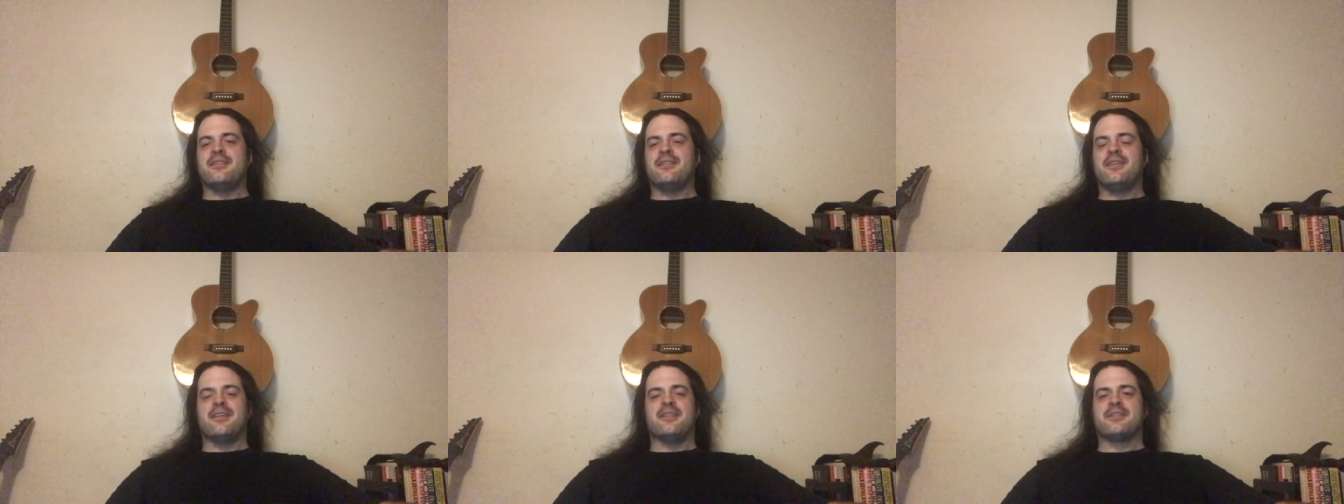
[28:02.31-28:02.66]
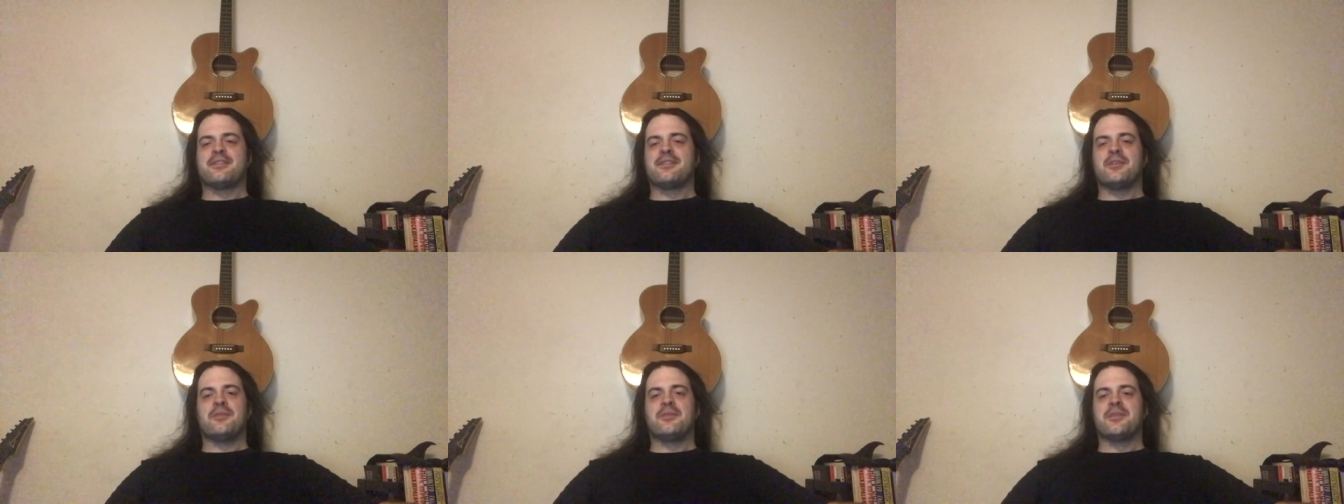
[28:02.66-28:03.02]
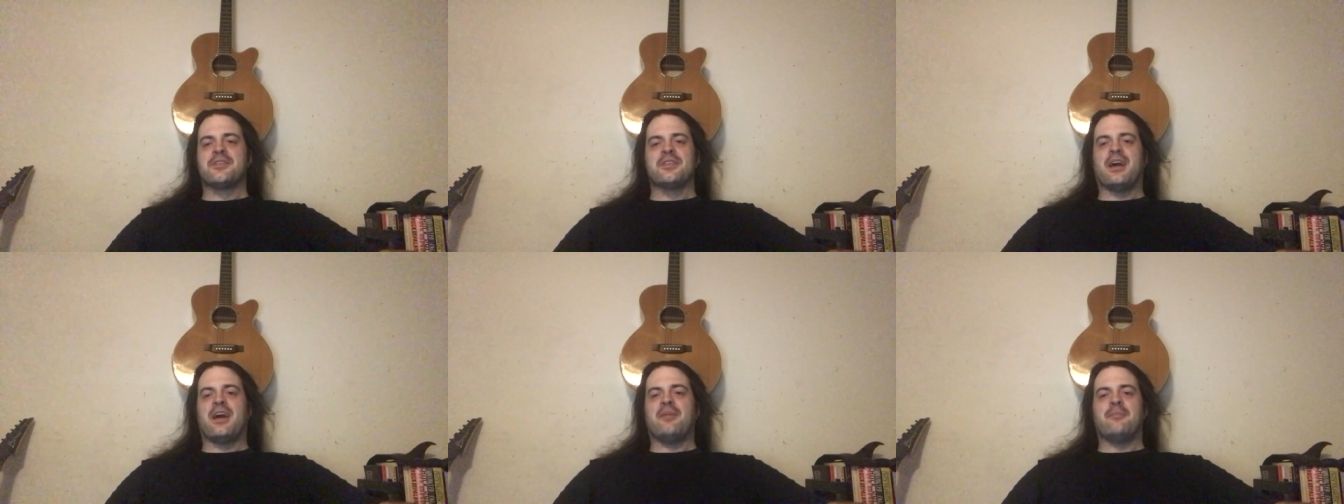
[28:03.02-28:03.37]
it so
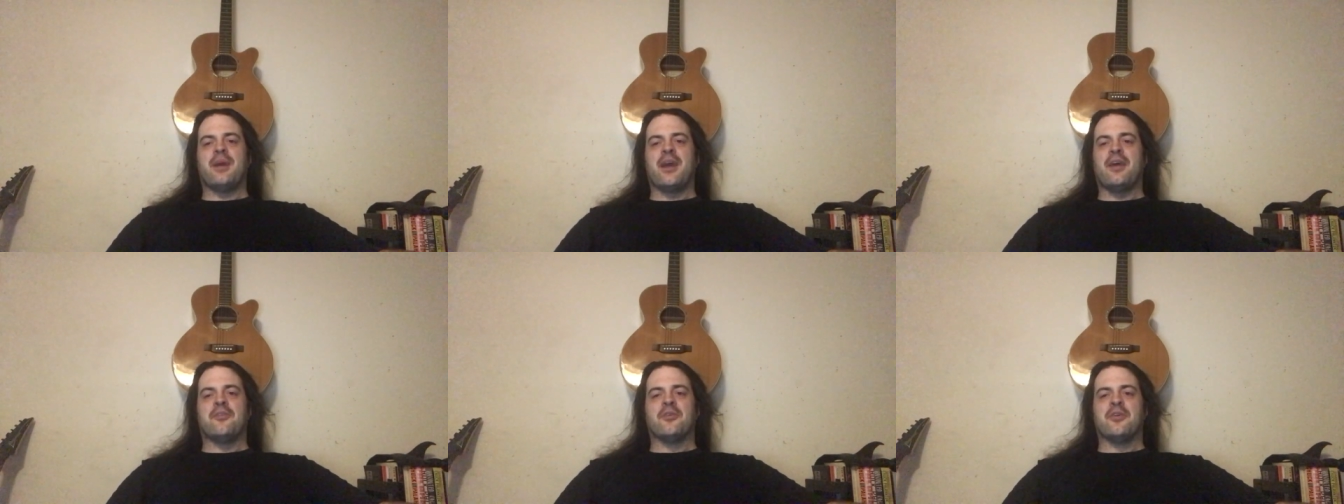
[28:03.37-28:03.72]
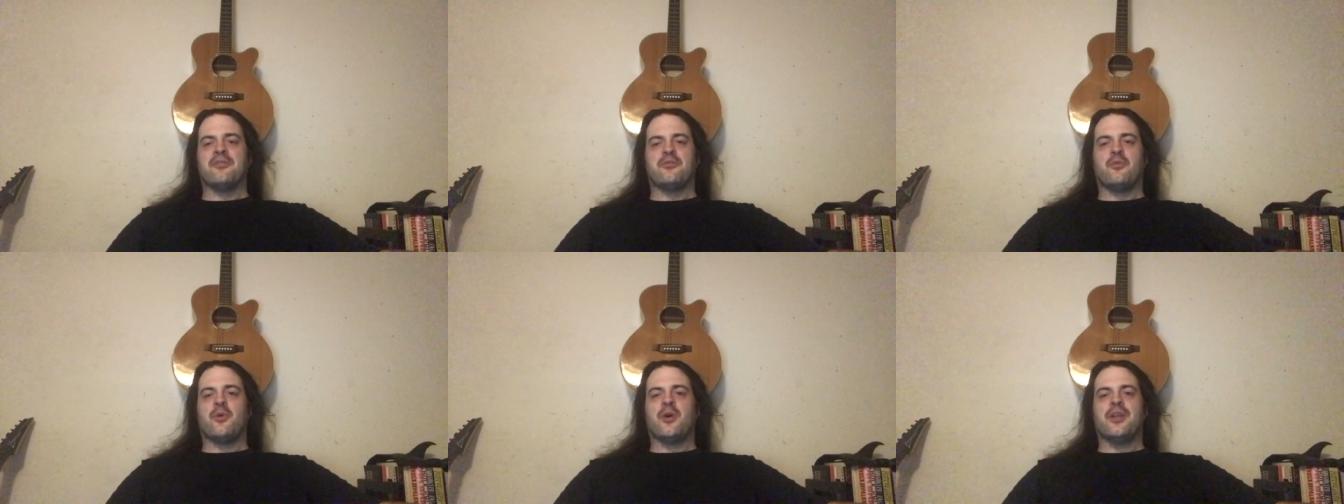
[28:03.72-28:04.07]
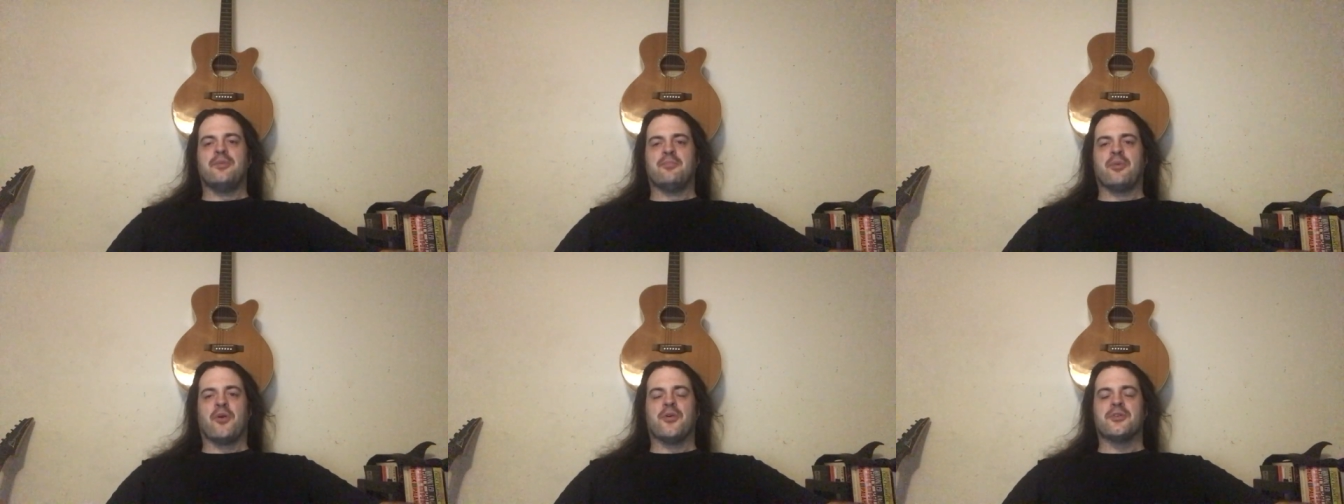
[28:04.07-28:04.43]
does not matter if
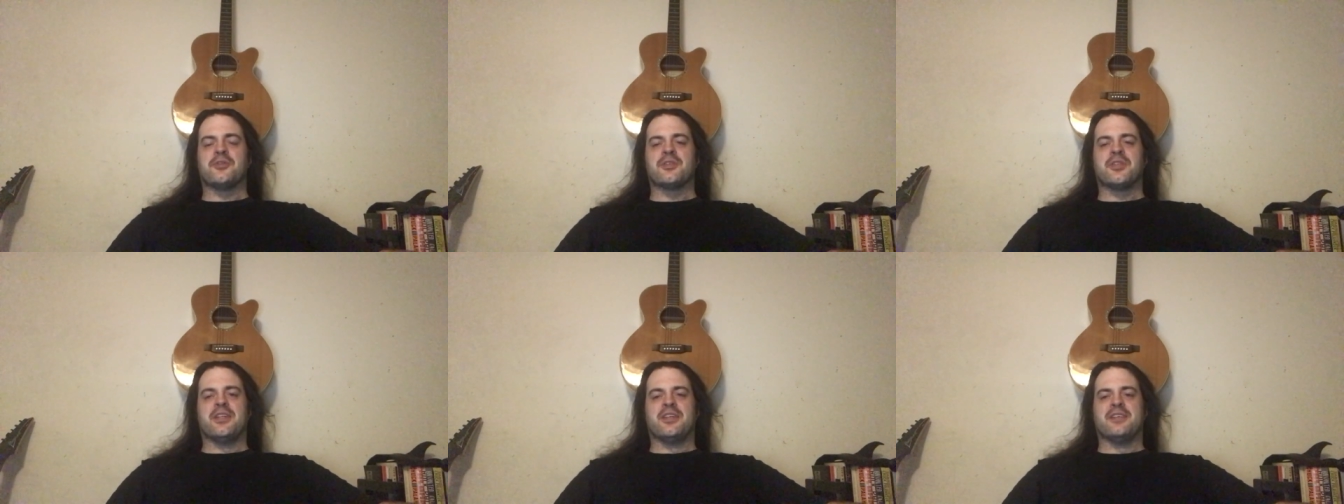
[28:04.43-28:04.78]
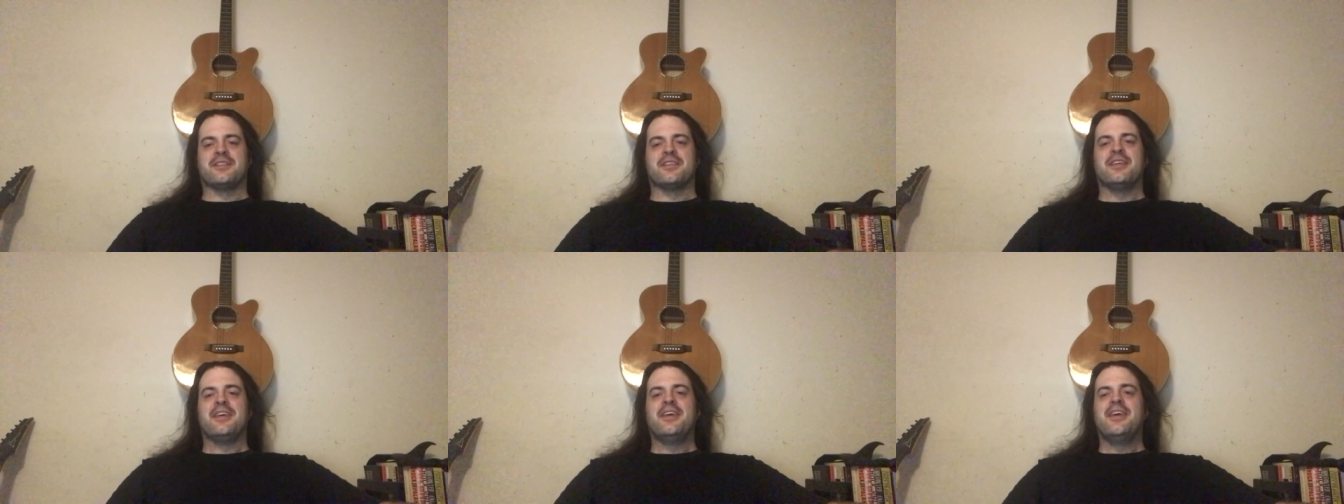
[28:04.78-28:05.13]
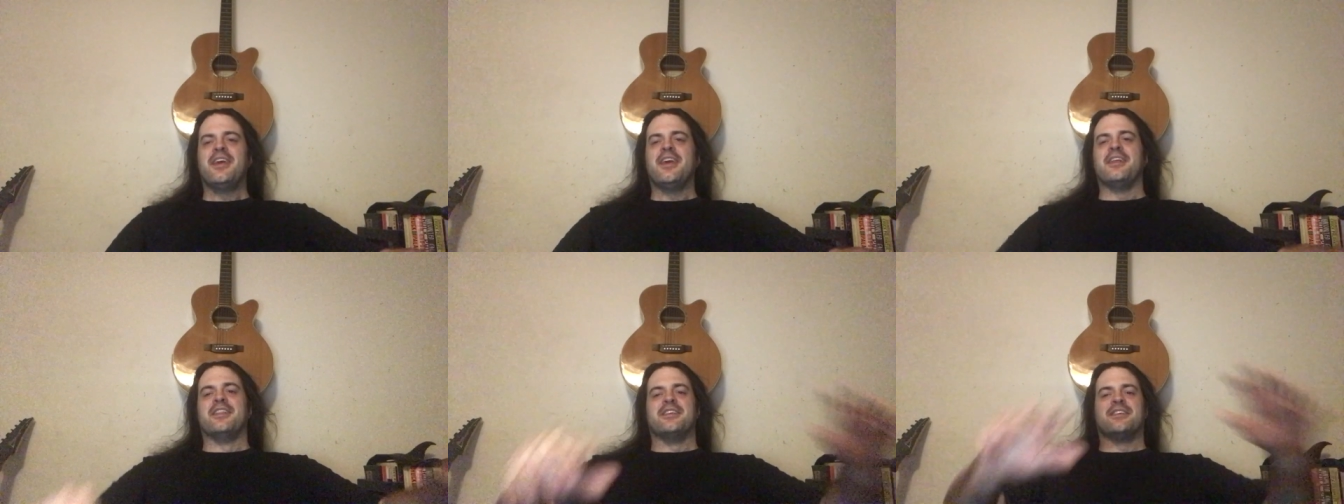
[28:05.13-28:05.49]
one person is
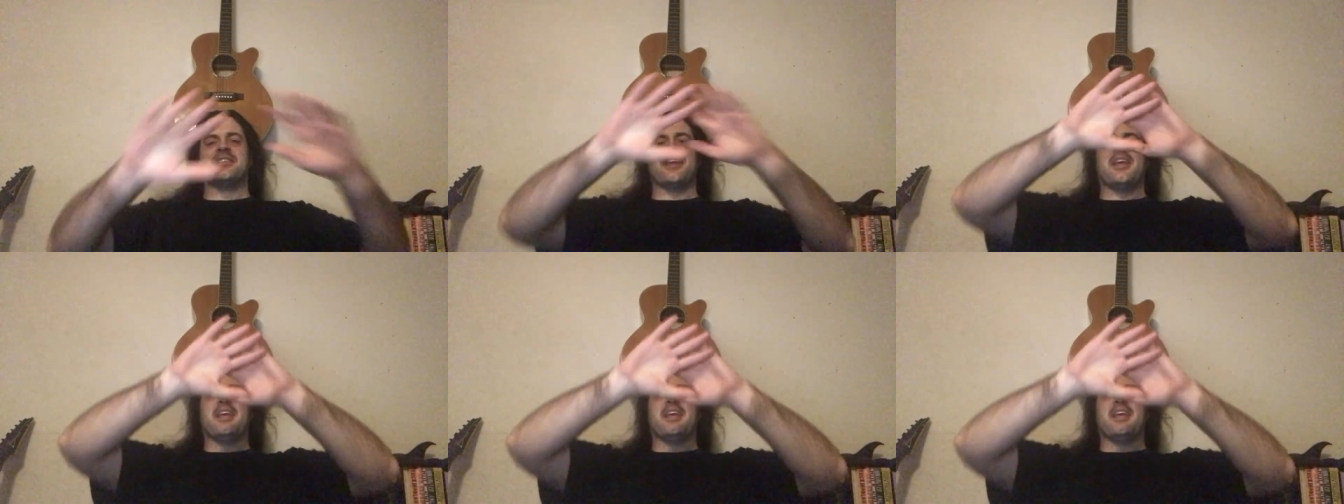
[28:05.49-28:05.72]
in this